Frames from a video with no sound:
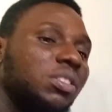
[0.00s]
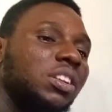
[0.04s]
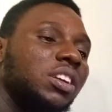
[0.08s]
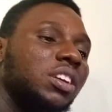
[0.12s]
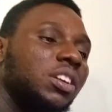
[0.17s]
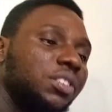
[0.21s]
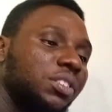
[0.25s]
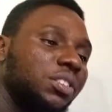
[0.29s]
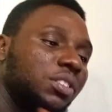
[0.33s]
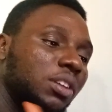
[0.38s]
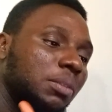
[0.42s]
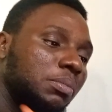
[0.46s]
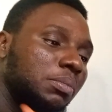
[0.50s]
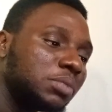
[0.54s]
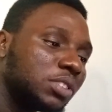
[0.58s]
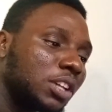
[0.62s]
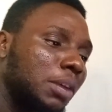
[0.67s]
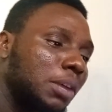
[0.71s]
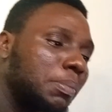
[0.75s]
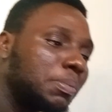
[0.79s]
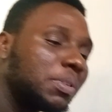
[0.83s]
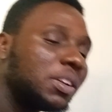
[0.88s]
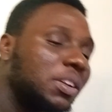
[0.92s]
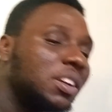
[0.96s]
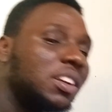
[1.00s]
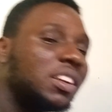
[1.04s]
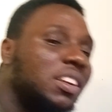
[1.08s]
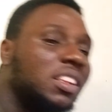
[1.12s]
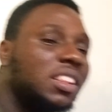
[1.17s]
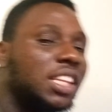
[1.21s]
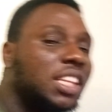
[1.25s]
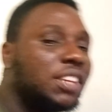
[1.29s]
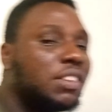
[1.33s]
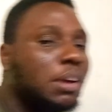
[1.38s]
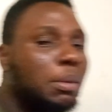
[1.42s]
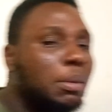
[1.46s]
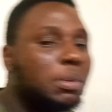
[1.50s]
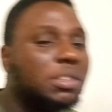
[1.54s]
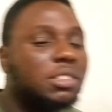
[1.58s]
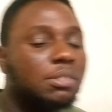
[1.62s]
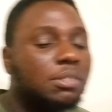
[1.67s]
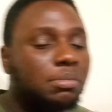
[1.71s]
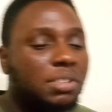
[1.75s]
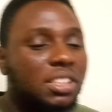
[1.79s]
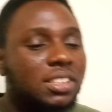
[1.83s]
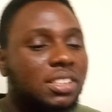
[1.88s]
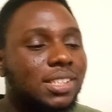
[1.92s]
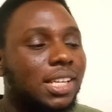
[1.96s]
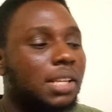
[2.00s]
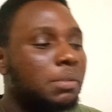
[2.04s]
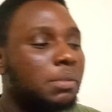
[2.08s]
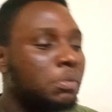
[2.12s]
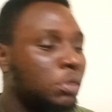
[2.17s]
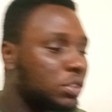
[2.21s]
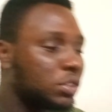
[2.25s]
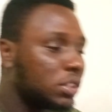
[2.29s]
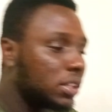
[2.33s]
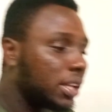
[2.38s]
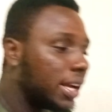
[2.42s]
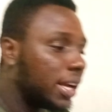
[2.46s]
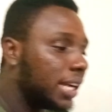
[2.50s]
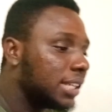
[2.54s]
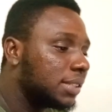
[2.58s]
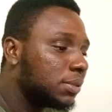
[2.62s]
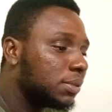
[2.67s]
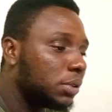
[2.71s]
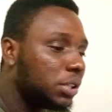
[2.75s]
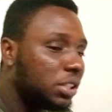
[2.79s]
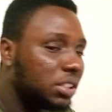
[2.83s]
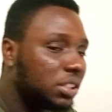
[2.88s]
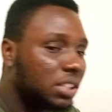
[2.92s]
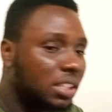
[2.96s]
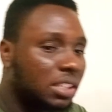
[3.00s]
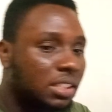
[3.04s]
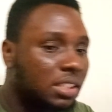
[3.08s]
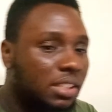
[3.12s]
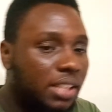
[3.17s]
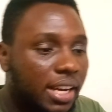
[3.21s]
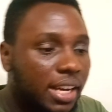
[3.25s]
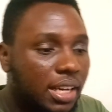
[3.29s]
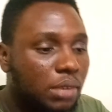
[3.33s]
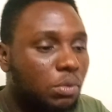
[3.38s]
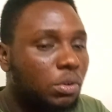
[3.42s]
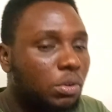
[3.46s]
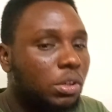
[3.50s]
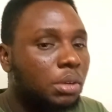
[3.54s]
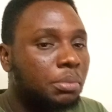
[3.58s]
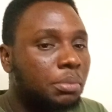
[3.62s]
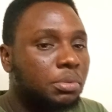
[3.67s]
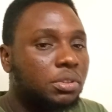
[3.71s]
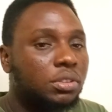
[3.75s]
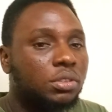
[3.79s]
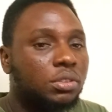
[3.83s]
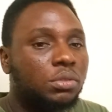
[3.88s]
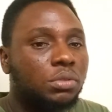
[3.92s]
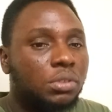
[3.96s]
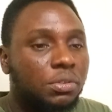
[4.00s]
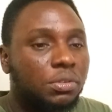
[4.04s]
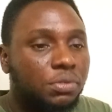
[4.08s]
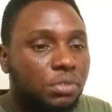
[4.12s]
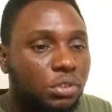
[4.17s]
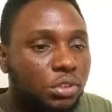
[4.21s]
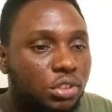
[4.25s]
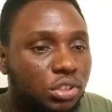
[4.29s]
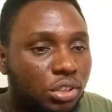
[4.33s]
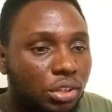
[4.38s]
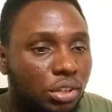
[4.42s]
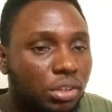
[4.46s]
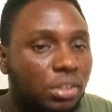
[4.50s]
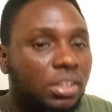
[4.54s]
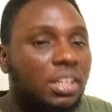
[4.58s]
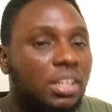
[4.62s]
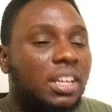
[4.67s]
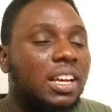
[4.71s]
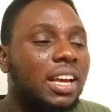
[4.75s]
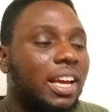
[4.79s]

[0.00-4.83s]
click on the thumbs up. Leave comments to me, tell me what you liked, what you didn't like, what you want me to do in the future.